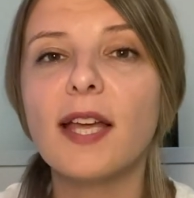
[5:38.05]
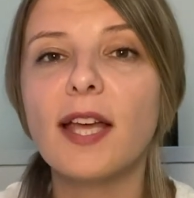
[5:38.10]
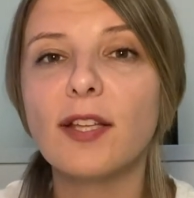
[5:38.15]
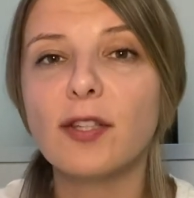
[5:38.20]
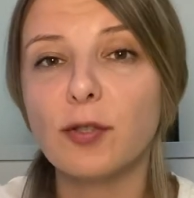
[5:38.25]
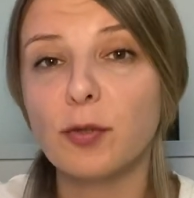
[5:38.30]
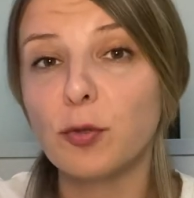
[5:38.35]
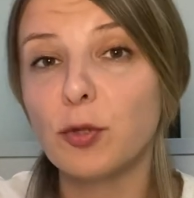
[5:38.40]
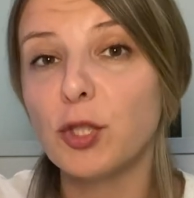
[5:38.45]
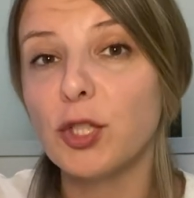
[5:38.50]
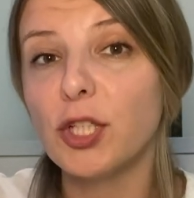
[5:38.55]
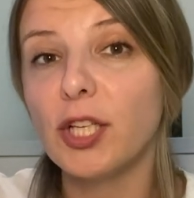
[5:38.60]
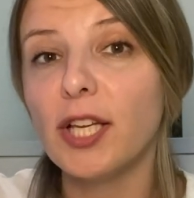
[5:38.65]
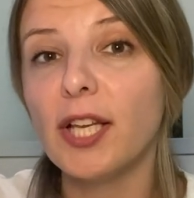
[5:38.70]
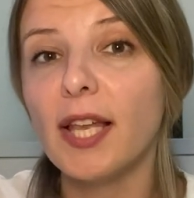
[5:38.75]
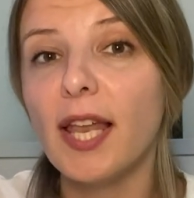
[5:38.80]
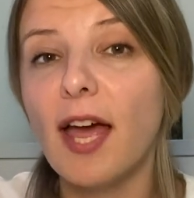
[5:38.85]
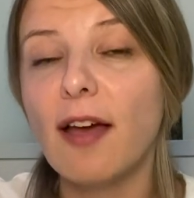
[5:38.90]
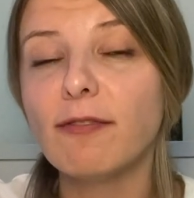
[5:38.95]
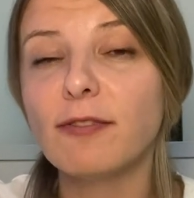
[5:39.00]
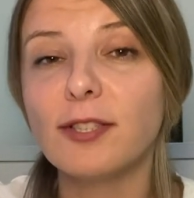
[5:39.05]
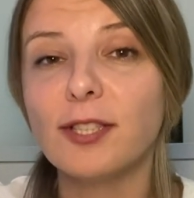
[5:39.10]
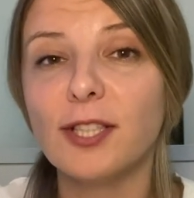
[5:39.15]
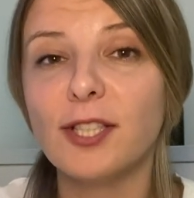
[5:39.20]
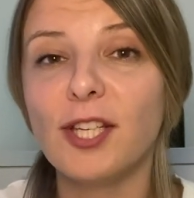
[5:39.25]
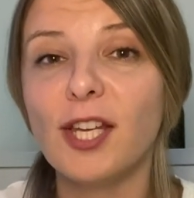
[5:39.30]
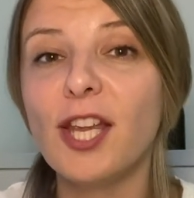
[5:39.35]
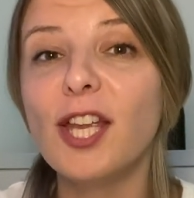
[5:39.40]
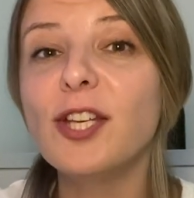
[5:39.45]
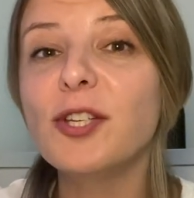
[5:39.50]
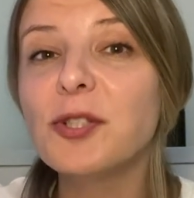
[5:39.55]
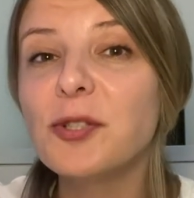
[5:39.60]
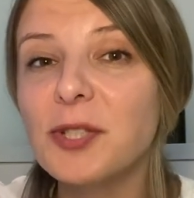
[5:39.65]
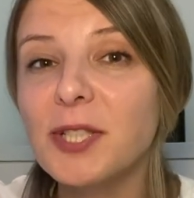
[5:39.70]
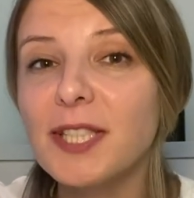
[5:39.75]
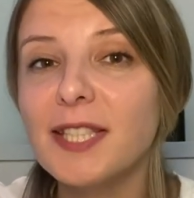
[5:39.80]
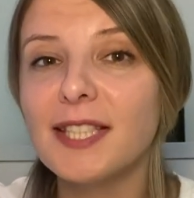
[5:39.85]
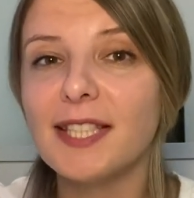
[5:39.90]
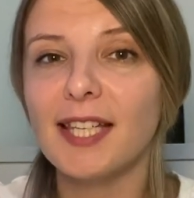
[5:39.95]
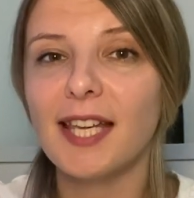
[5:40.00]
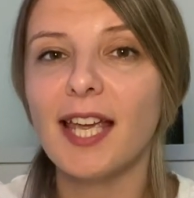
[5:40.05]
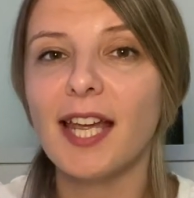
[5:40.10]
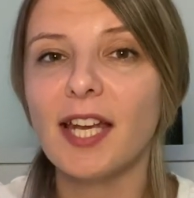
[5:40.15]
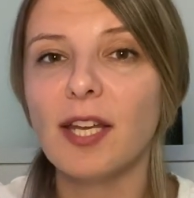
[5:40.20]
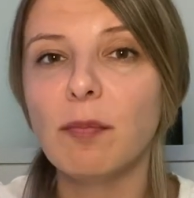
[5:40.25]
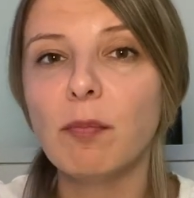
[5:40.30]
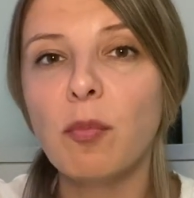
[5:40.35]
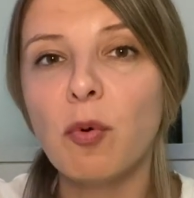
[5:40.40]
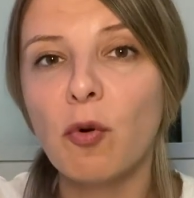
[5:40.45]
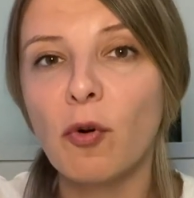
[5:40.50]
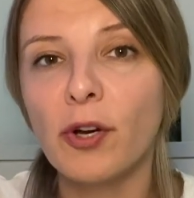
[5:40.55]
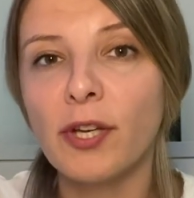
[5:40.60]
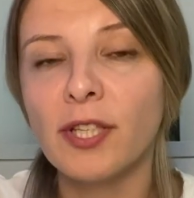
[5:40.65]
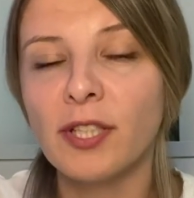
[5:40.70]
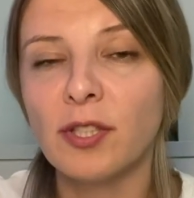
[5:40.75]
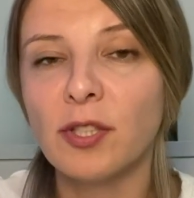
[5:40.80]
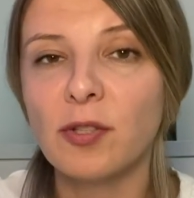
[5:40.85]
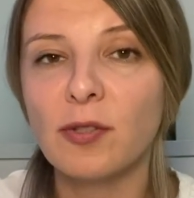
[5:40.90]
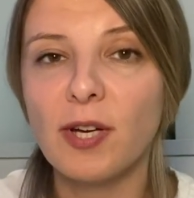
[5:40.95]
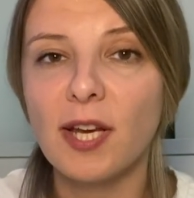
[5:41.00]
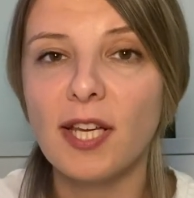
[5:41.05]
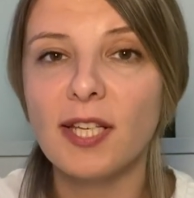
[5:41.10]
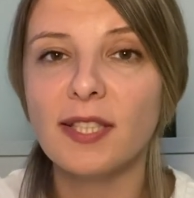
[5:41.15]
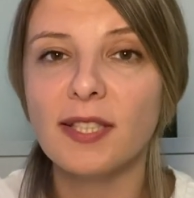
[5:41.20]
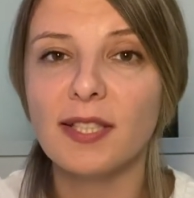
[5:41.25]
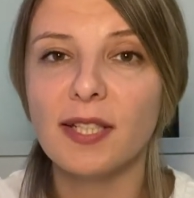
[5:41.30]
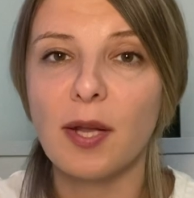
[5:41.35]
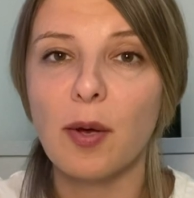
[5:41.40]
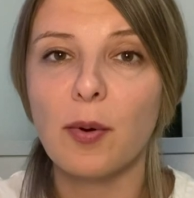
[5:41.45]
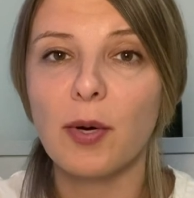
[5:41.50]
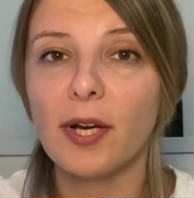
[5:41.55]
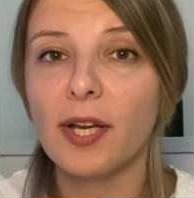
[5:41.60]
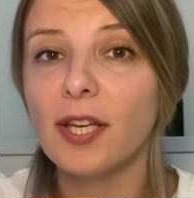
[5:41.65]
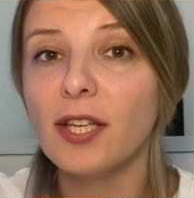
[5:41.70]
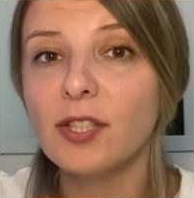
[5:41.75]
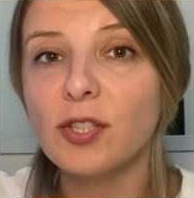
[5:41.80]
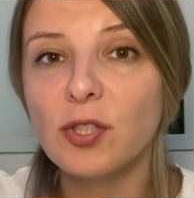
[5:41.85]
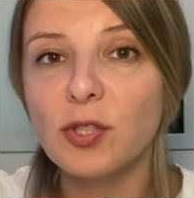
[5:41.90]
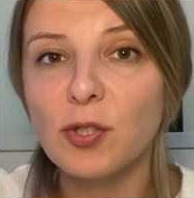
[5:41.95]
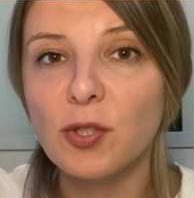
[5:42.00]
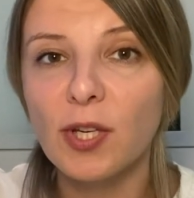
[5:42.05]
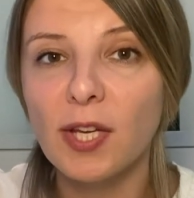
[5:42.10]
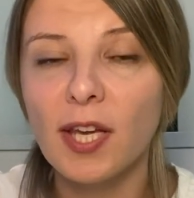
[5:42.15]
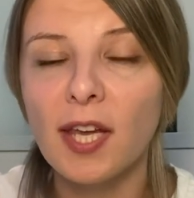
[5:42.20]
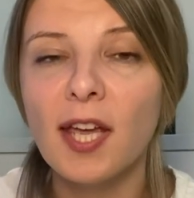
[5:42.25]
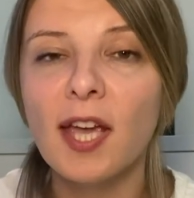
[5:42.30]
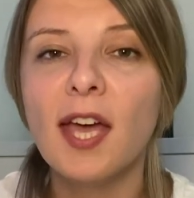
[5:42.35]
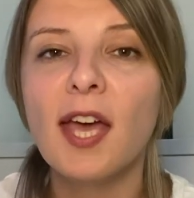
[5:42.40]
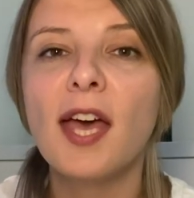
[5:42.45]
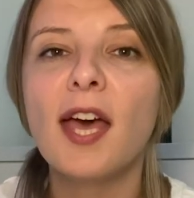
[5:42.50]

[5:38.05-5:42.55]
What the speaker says: And so she left an interesting and important trace in our history.